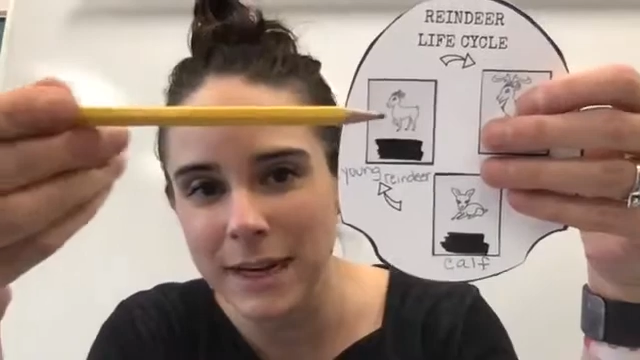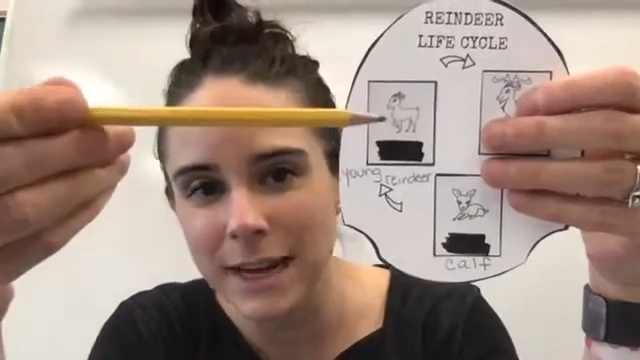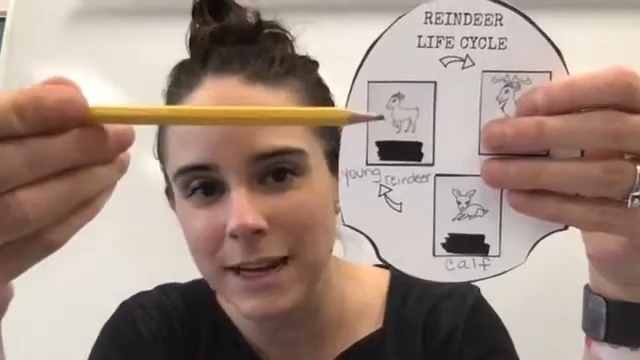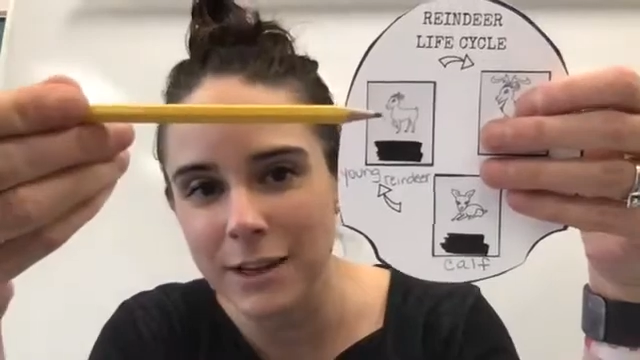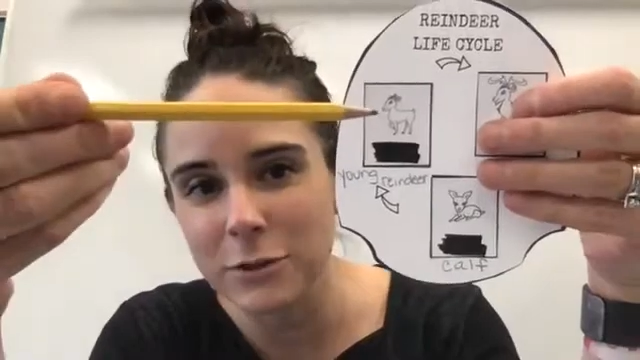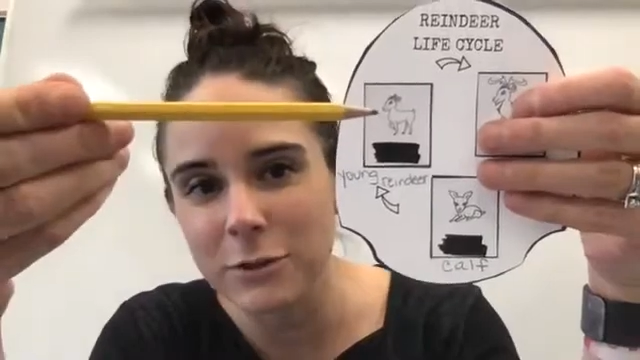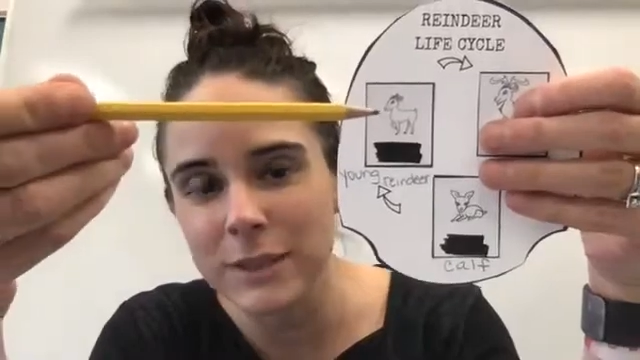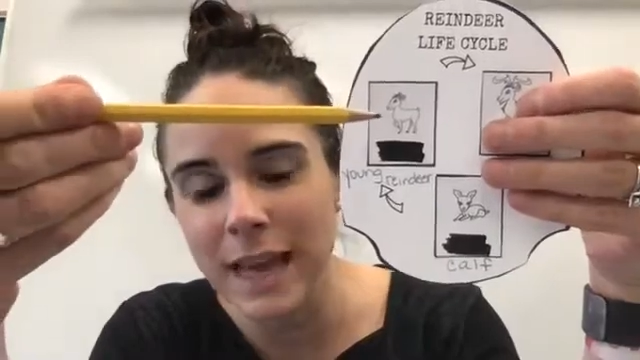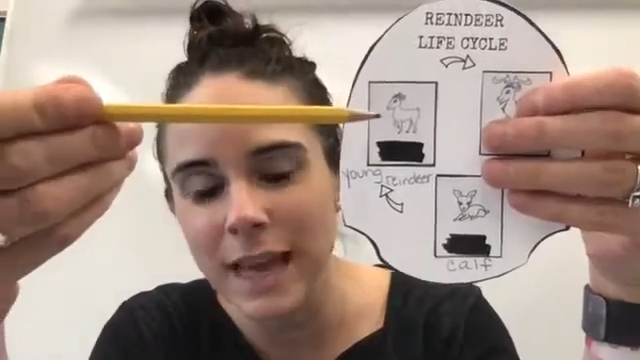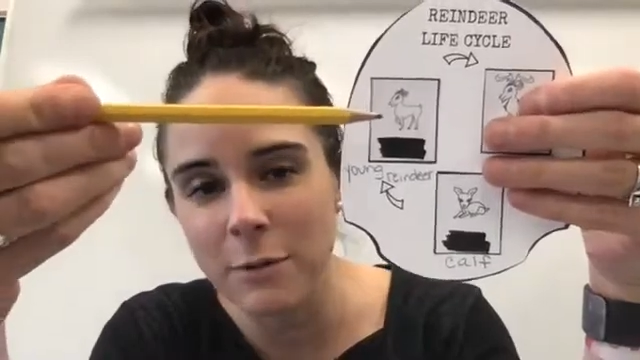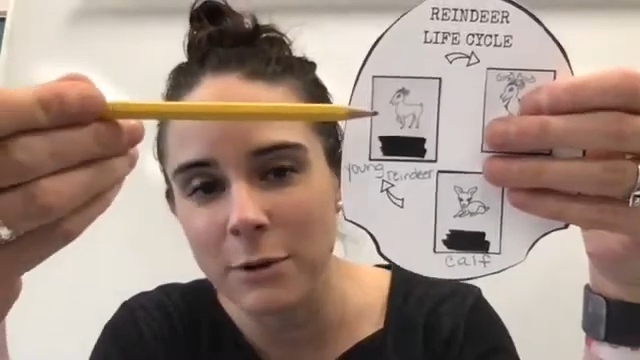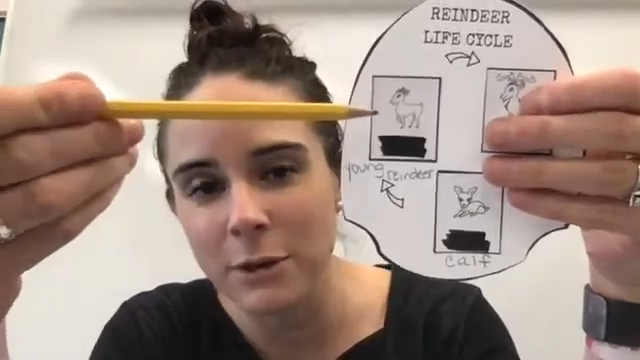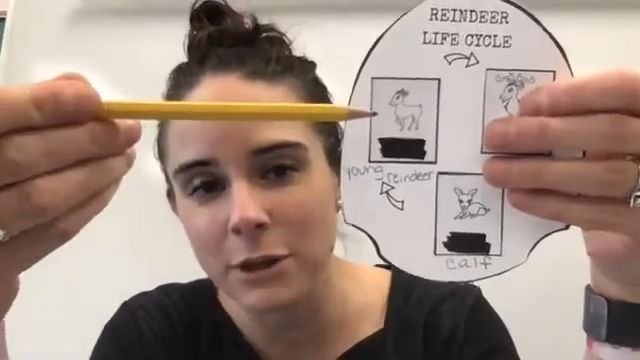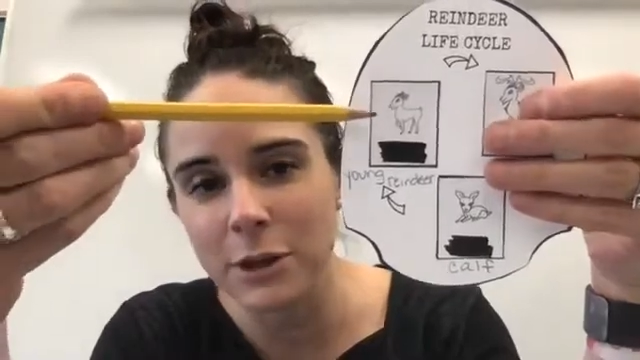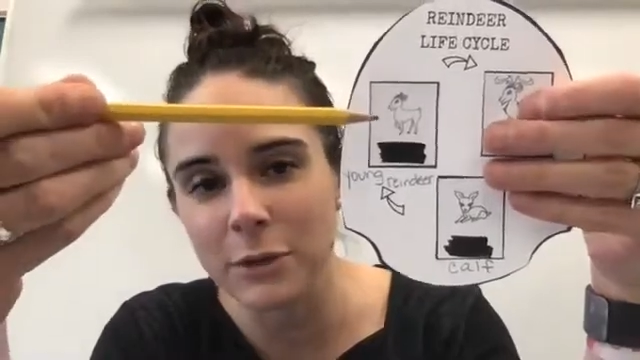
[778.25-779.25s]
I glued that
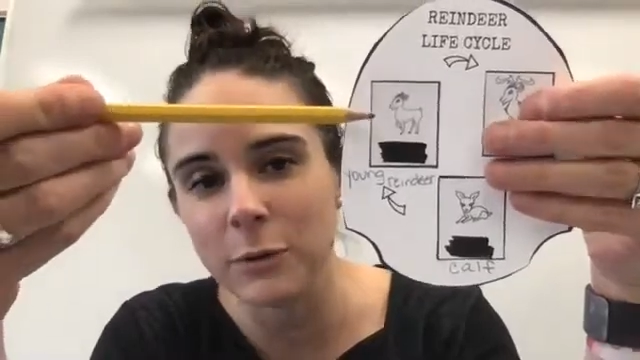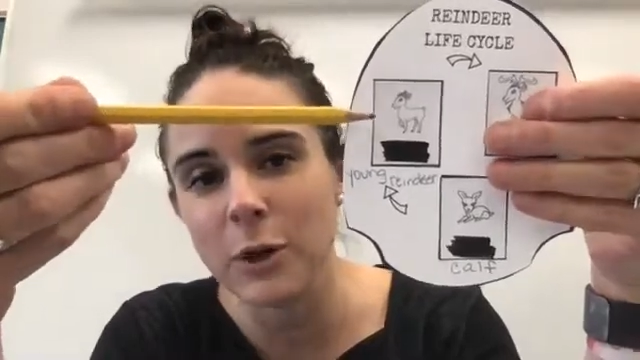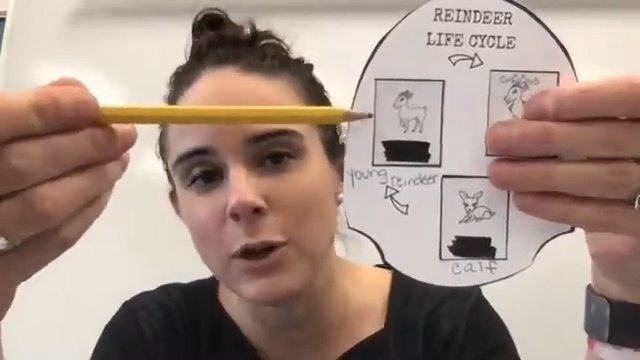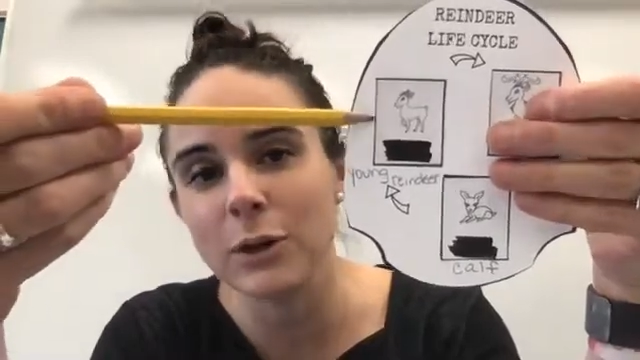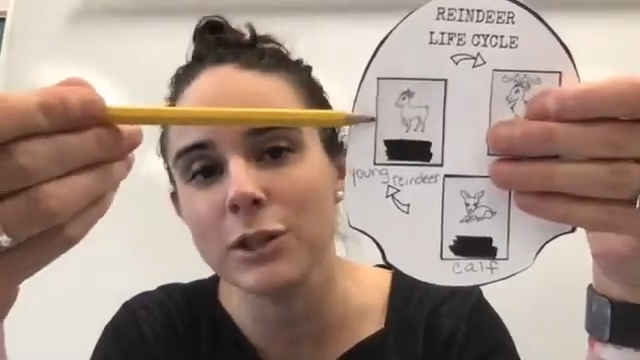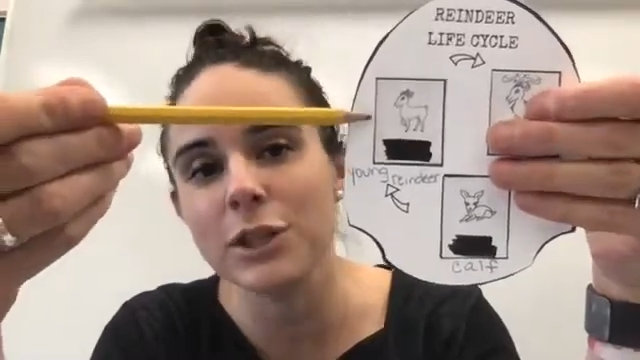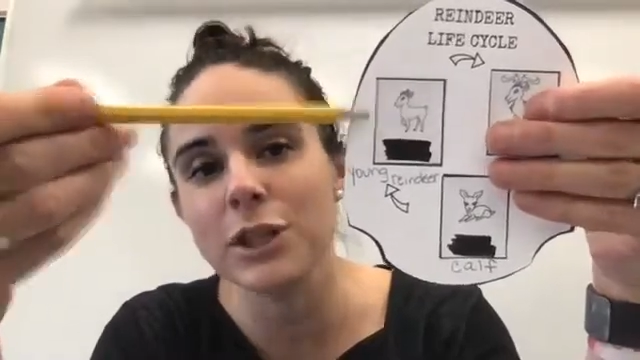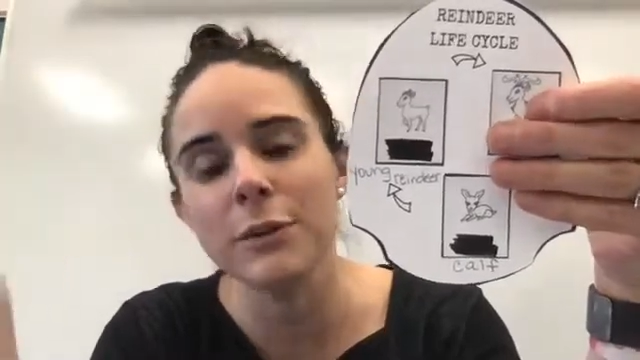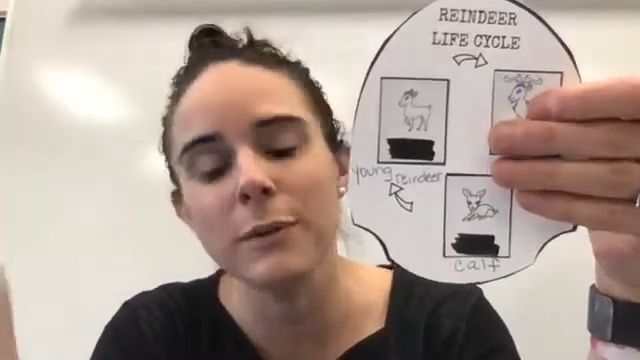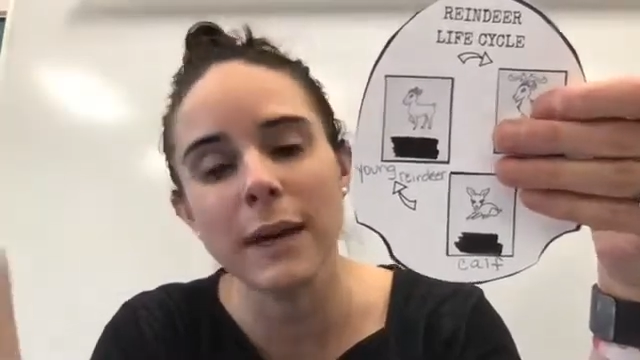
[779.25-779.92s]
one on wrong too.